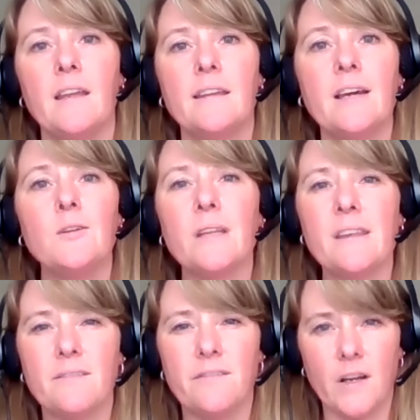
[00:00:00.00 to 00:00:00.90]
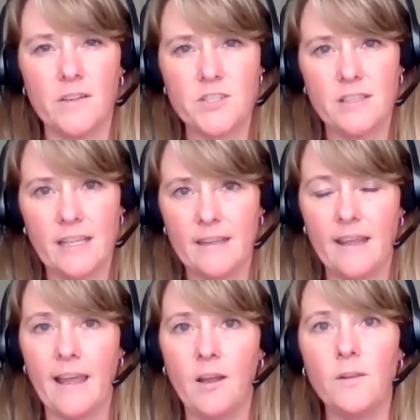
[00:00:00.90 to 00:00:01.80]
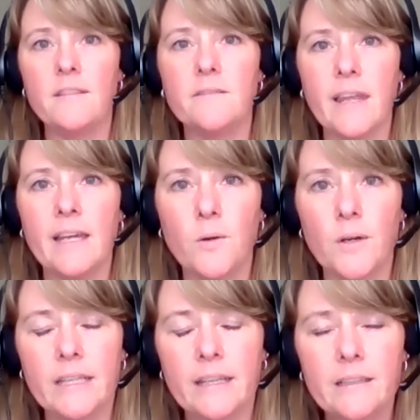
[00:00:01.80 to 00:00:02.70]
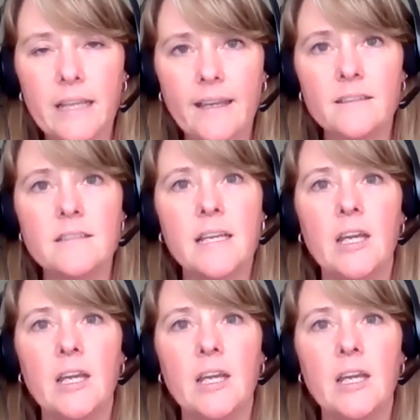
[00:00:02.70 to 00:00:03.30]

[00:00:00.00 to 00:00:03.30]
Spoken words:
not only the function and the health of that organ and gland,